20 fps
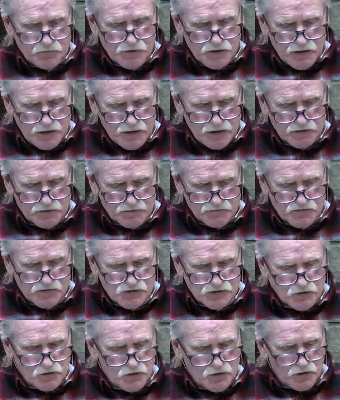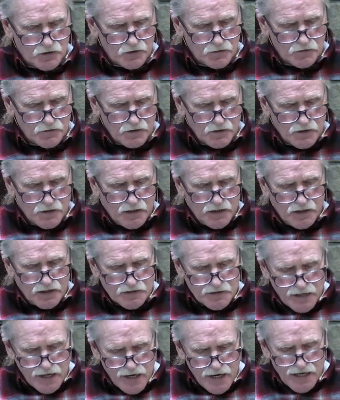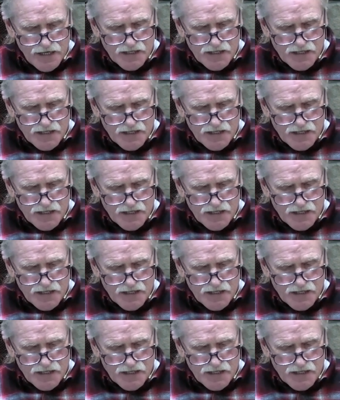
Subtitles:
the hand of Saul, and I